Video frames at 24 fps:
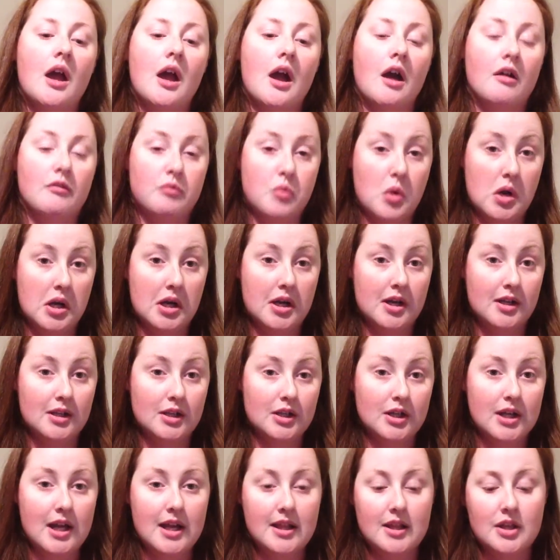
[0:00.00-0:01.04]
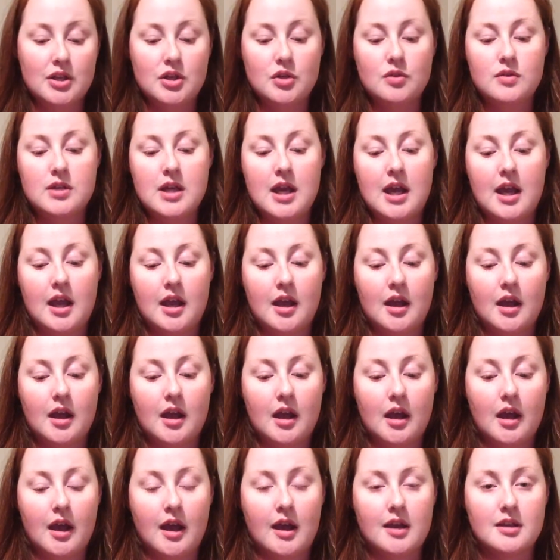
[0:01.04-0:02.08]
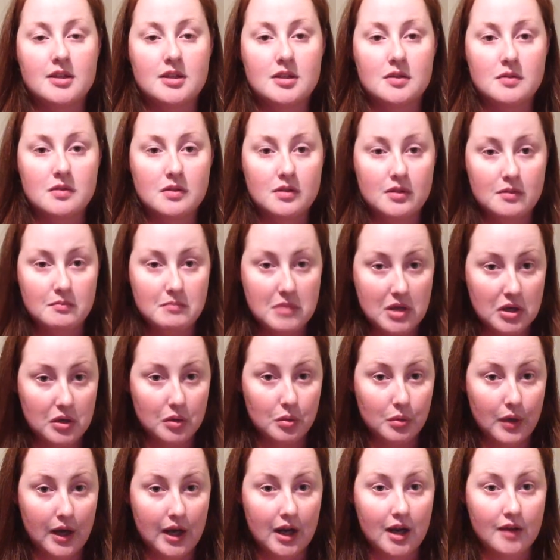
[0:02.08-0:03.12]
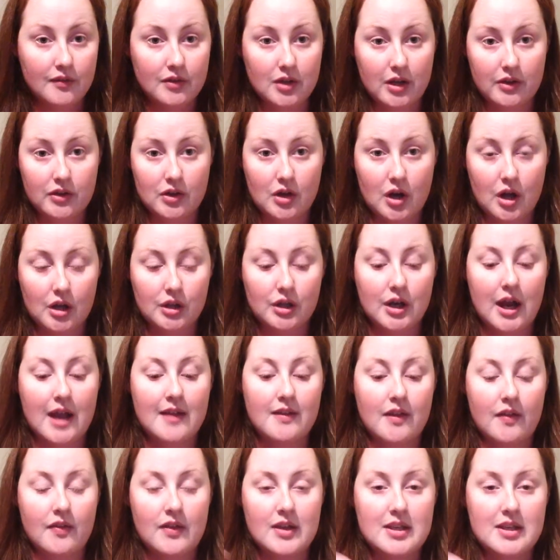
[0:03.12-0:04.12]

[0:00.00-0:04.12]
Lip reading: of one color, and then you take a middle ring of another color, and then